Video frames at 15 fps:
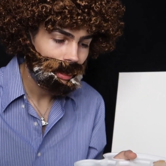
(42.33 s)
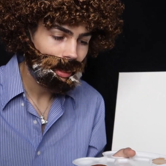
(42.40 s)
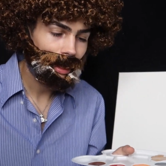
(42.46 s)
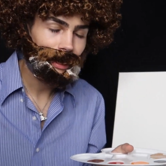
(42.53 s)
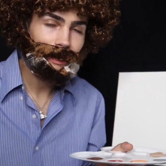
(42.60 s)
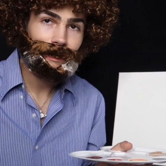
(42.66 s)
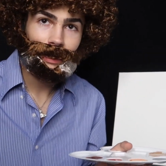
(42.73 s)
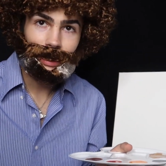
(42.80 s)

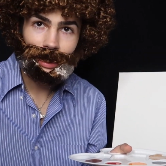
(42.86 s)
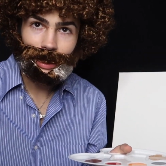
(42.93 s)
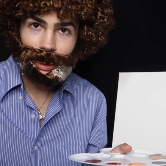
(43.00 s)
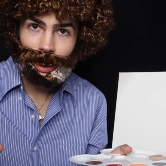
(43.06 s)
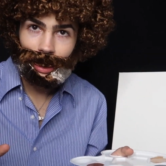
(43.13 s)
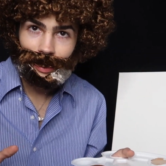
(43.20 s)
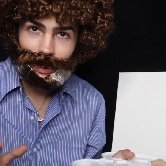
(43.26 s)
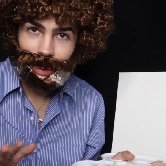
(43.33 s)
of the
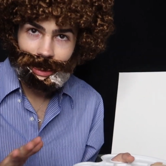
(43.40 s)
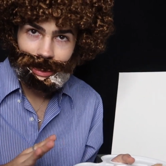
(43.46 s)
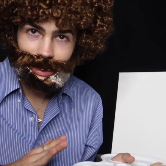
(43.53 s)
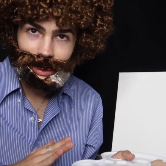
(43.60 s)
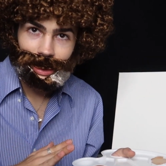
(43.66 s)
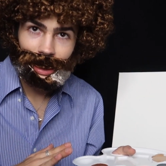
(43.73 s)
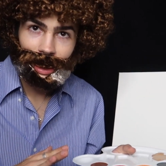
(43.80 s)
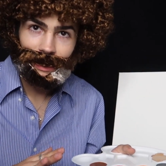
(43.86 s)

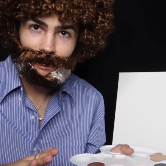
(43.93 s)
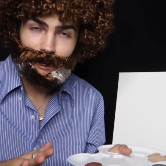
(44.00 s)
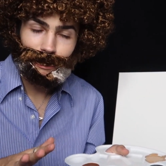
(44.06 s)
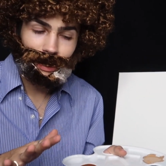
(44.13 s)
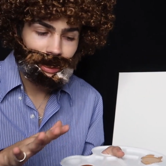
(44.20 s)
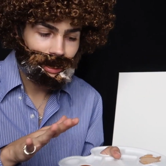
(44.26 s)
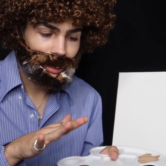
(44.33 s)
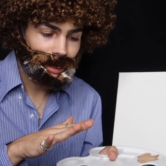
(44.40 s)
colorings that I've
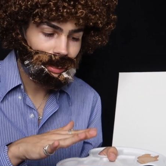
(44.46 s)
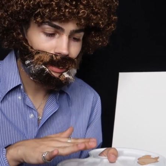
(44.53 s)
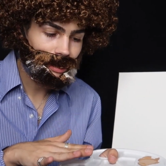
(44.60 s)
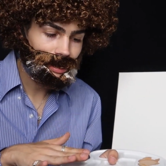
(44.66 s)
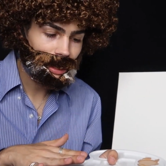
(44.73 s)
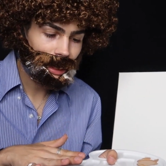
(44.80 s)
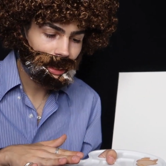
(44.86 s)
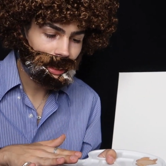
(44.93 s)
been
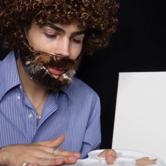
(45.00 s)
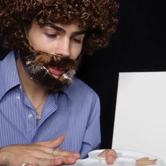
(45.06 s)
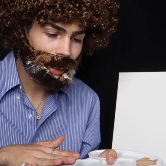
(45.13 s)
using